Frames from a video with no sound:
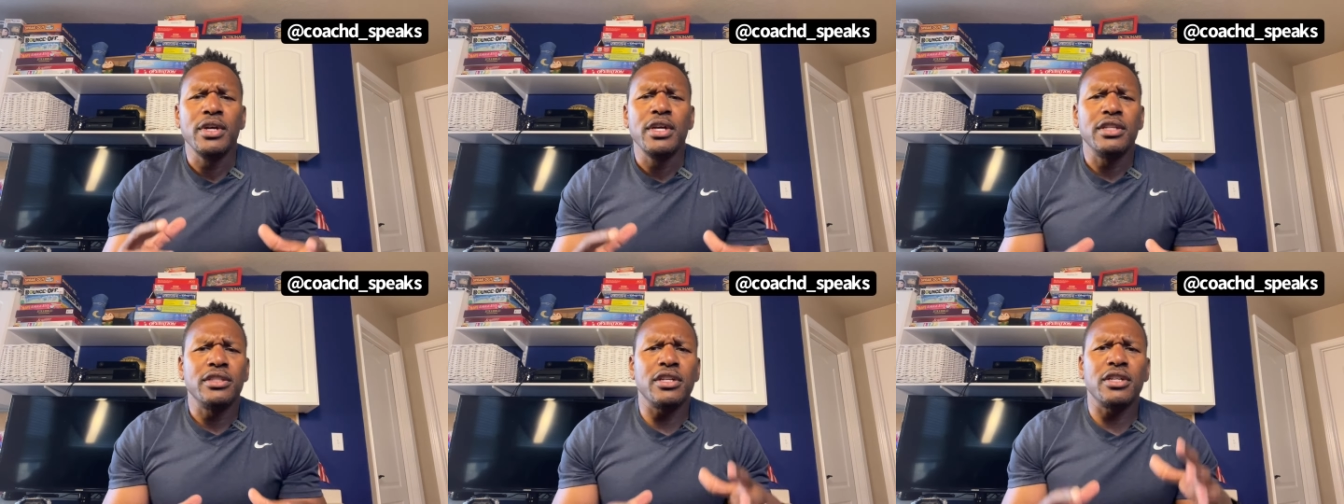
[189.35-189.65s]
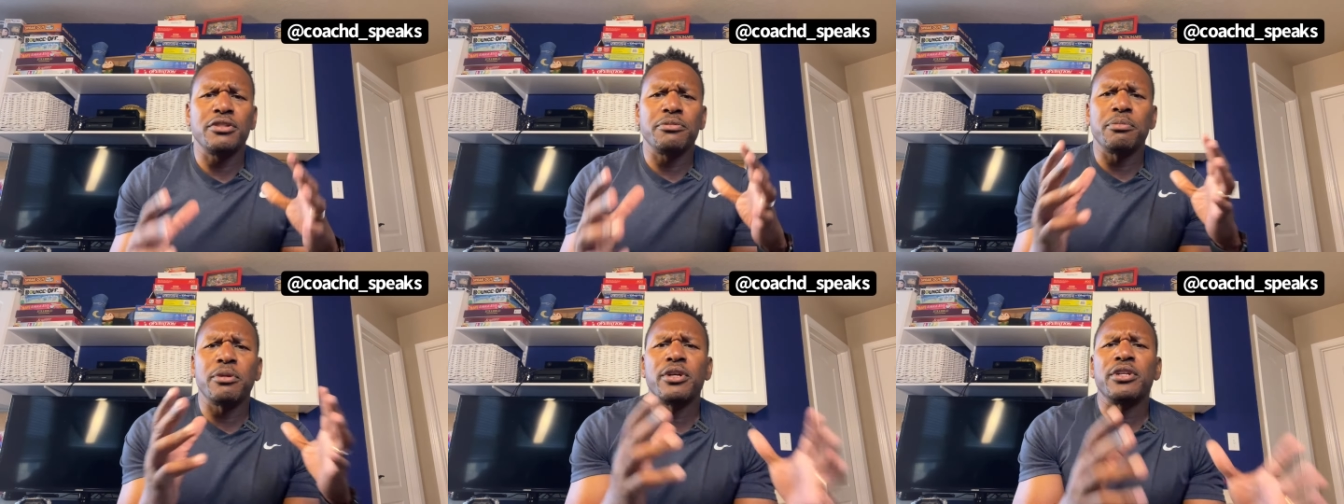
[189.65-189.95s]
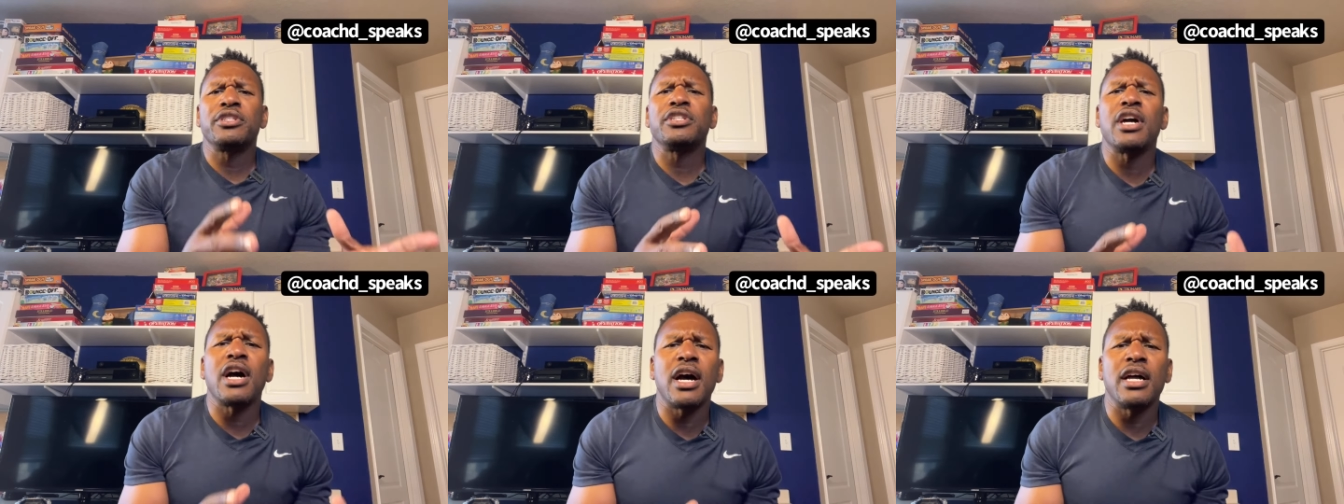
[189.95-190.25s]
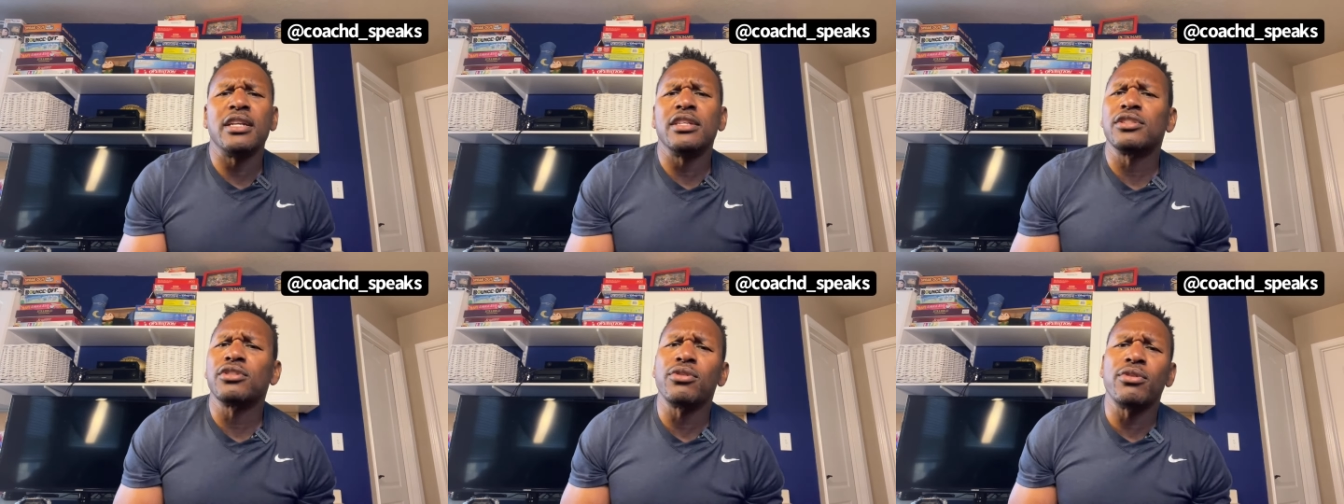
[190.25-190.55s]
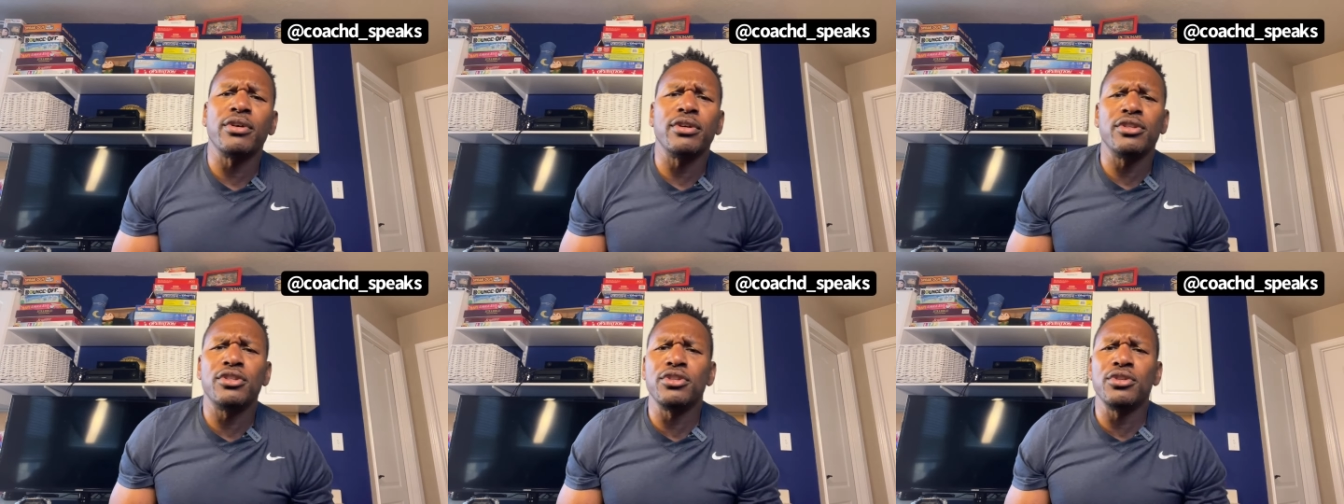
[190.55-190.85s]
Judge Merchan is
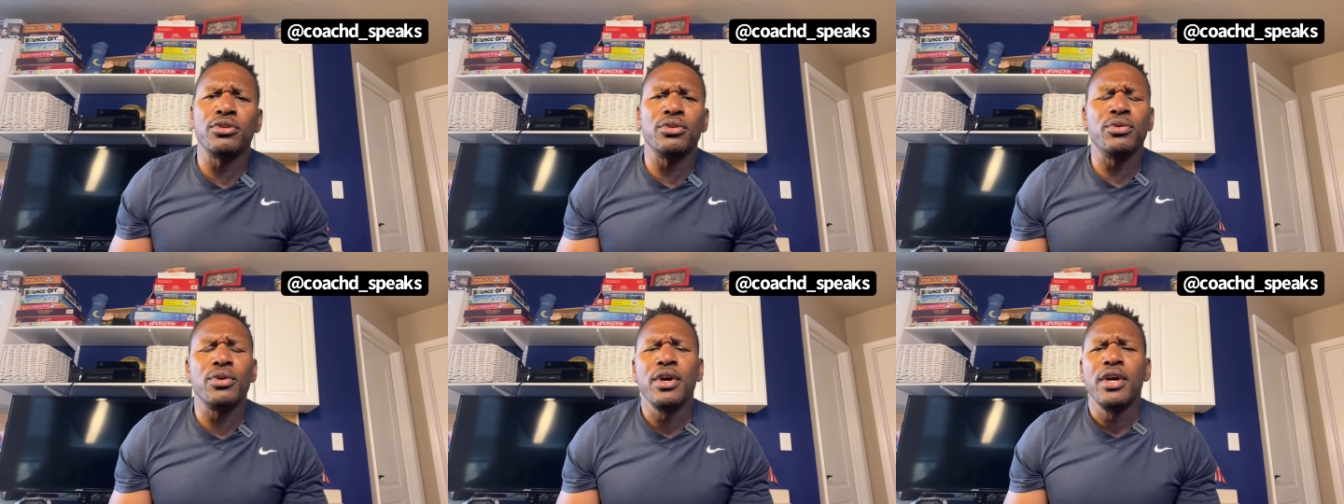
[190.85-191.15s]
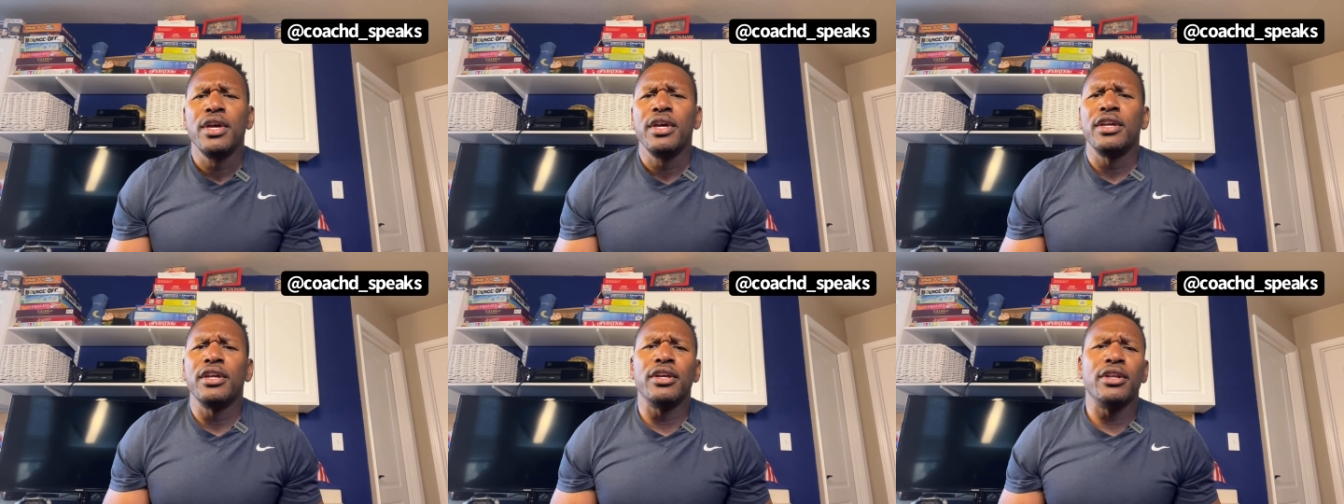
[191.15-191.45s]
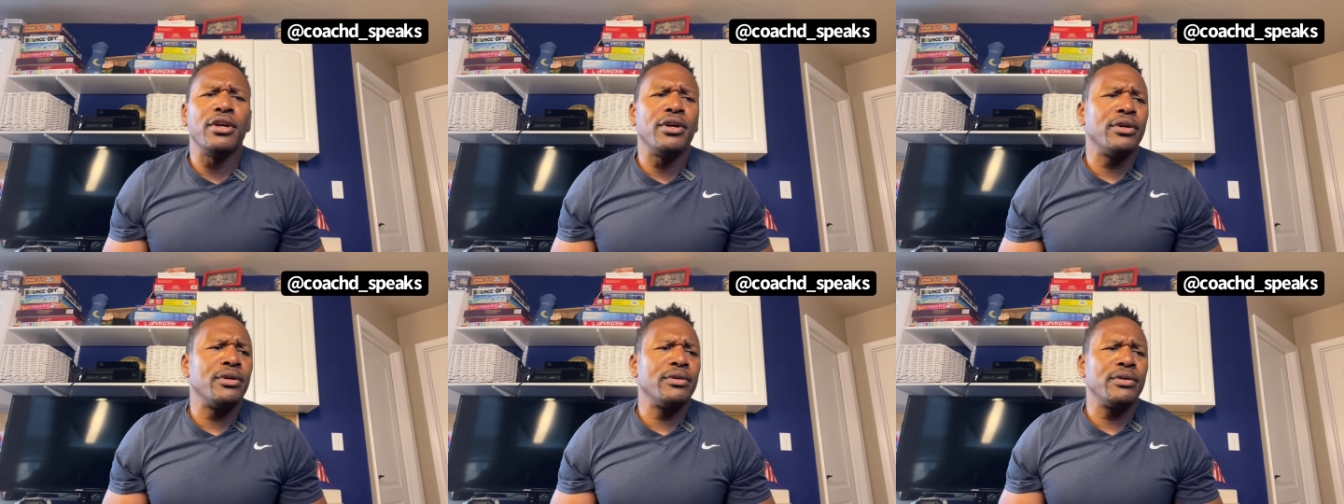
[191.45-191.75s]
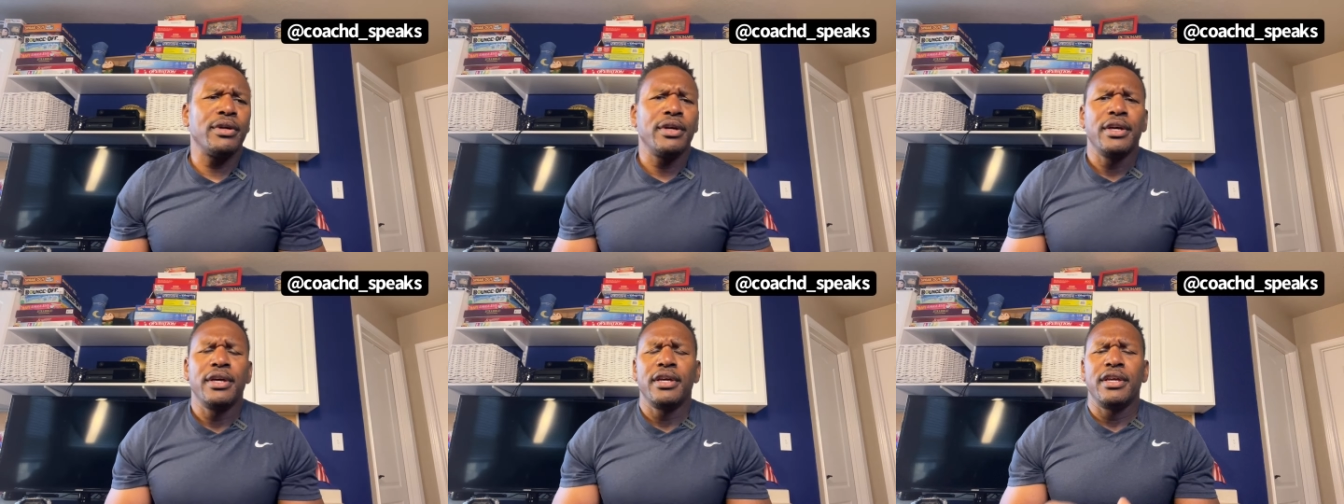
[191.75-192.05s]
going to, you know,